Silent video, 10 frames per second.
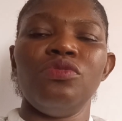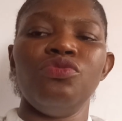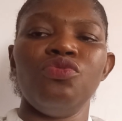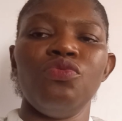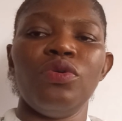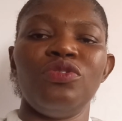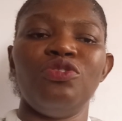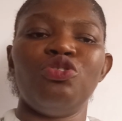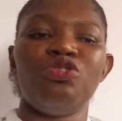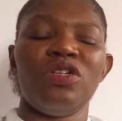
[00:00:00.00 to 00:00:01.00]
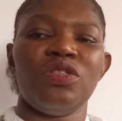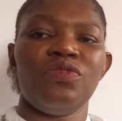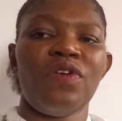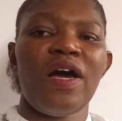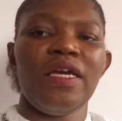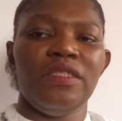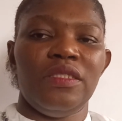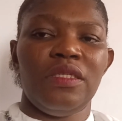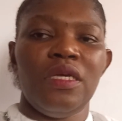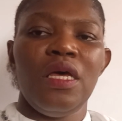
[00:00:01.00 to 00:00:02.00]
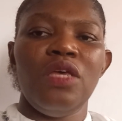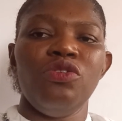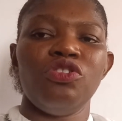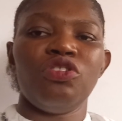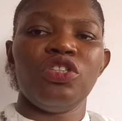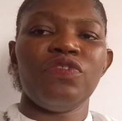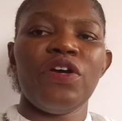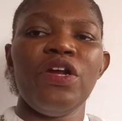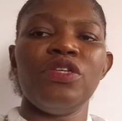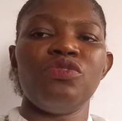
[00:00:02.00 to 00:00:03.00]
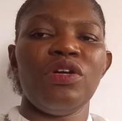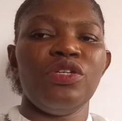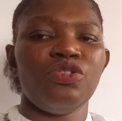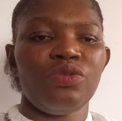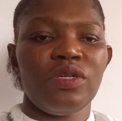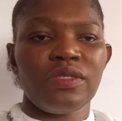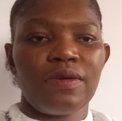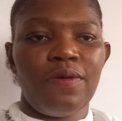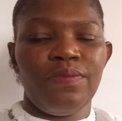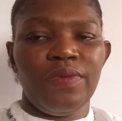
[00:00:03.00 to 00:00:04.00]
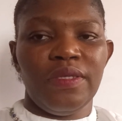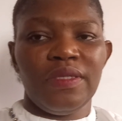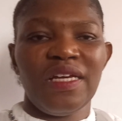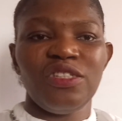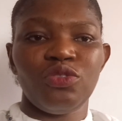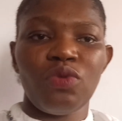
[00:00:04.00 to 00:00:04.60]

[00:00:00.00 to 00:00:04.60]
do is what you transfer it. You transfer it to an insurance company. That is